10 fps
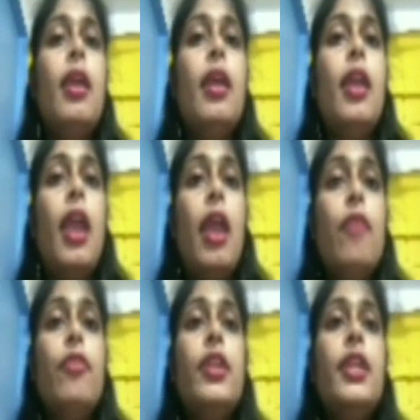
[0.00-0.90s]

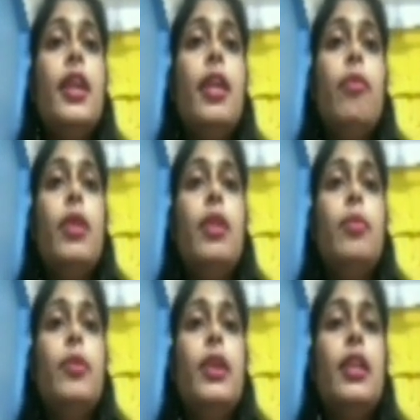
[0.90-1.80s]
Everything available
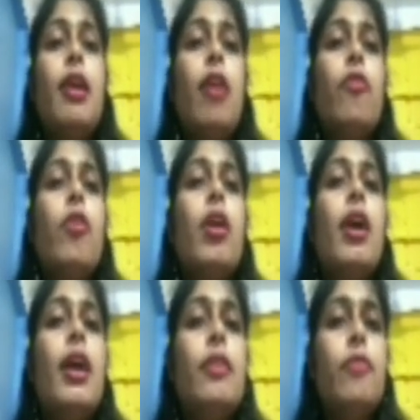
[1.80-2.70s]
in our
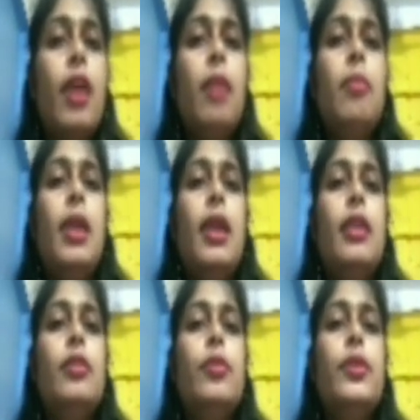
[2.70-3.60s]

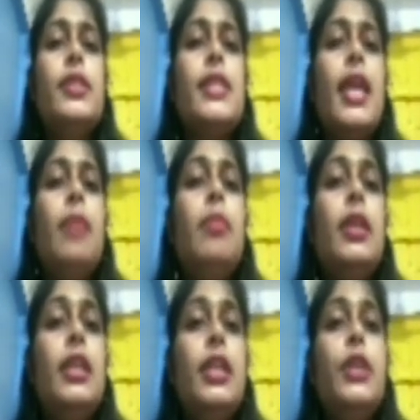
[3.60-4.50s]
environment which can be
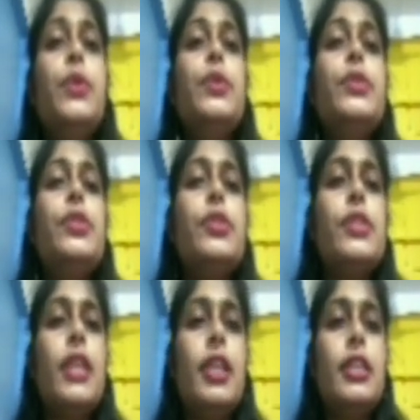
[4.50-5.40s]
used to
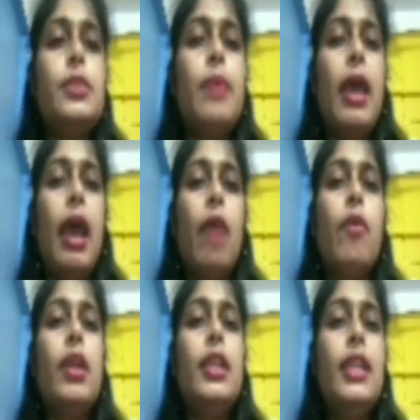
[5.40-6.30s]
satisfy
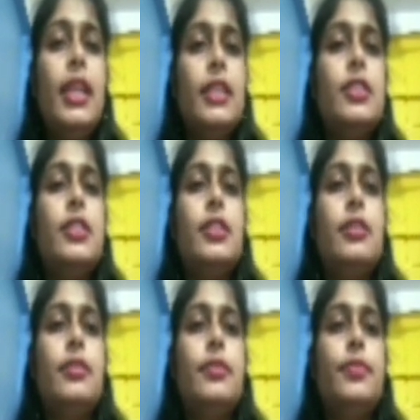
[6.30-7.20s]
our needs,
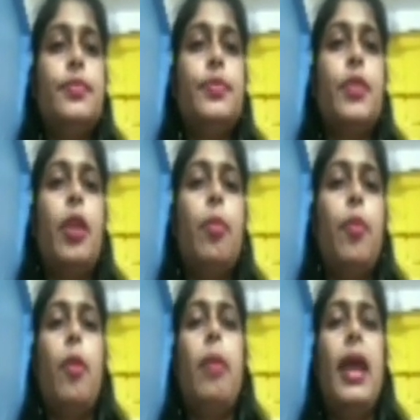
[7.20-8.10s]

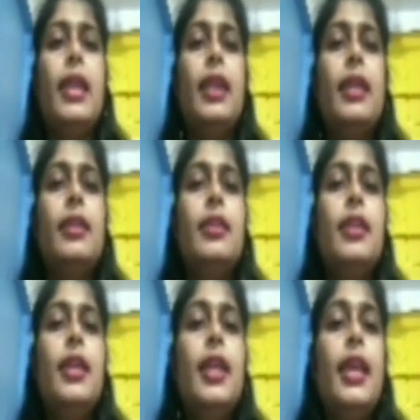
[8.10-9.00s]
provided
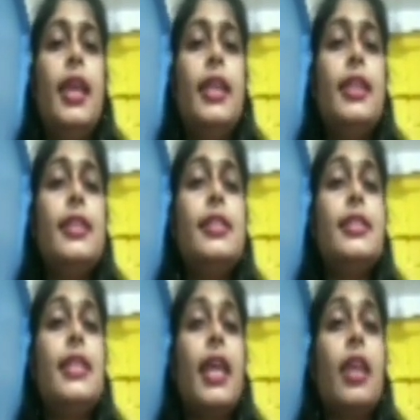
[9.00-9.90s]
it is
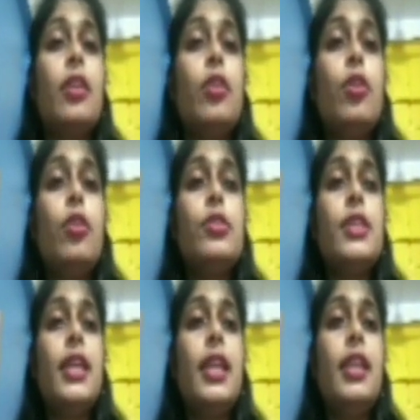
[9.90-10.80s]

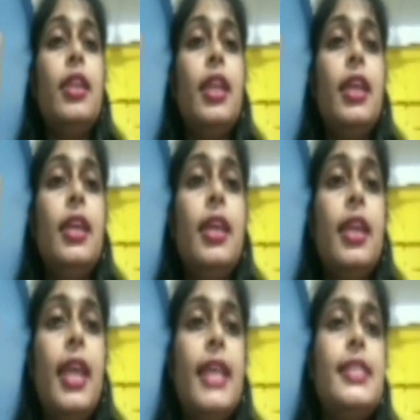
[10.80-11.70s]
technologically
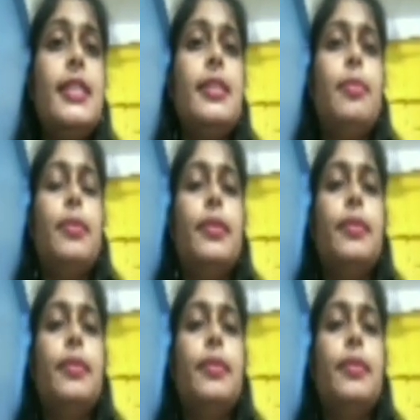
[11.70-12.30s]
accessible,